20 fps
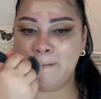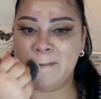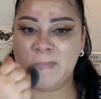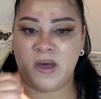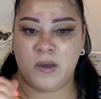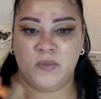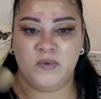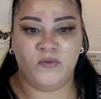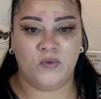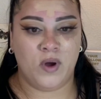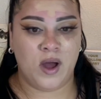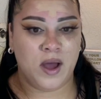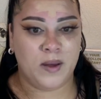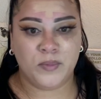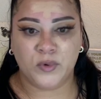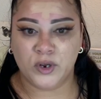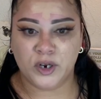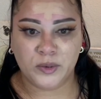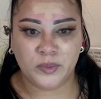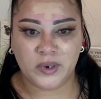Like before I had
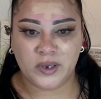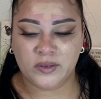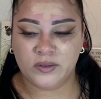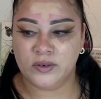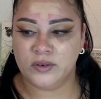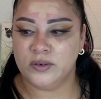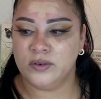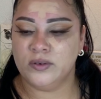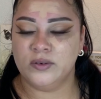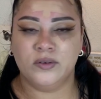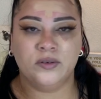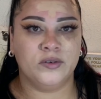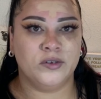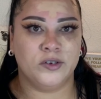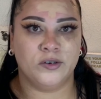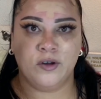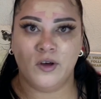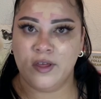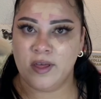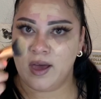beauty blenders
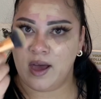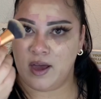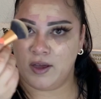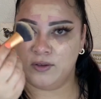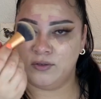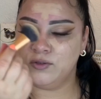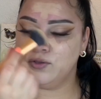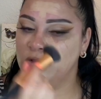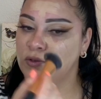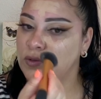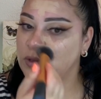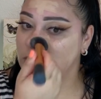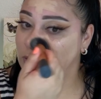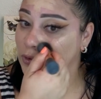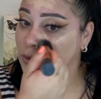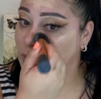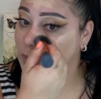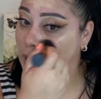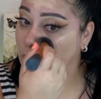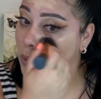and all that, I used to, this
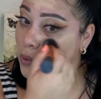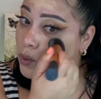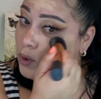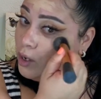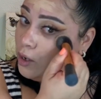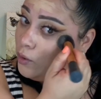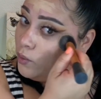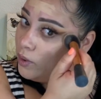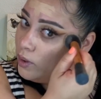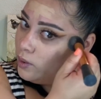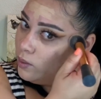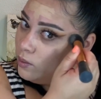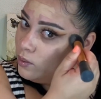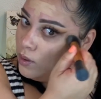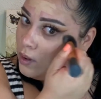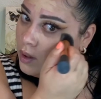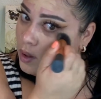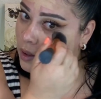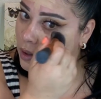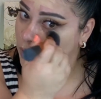is my holy grail
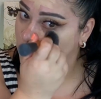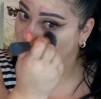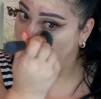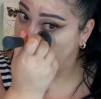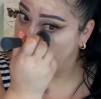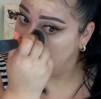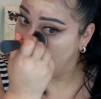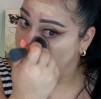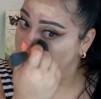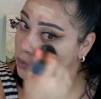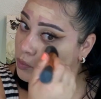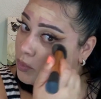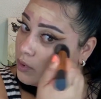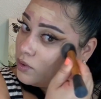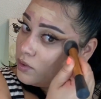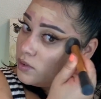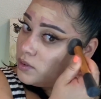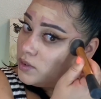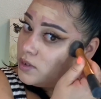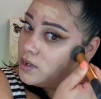foundation brush
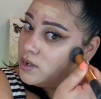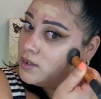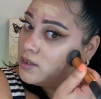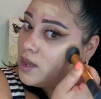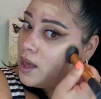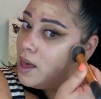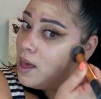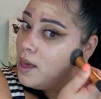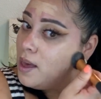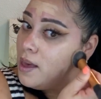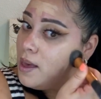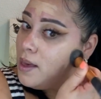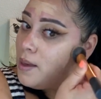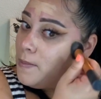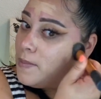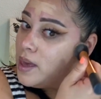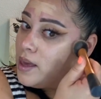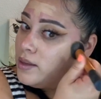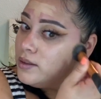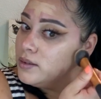because it is
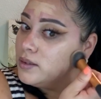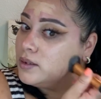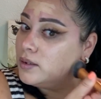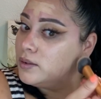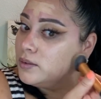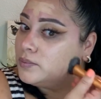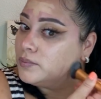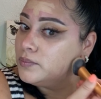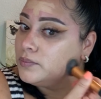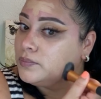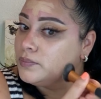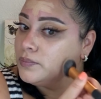amazing.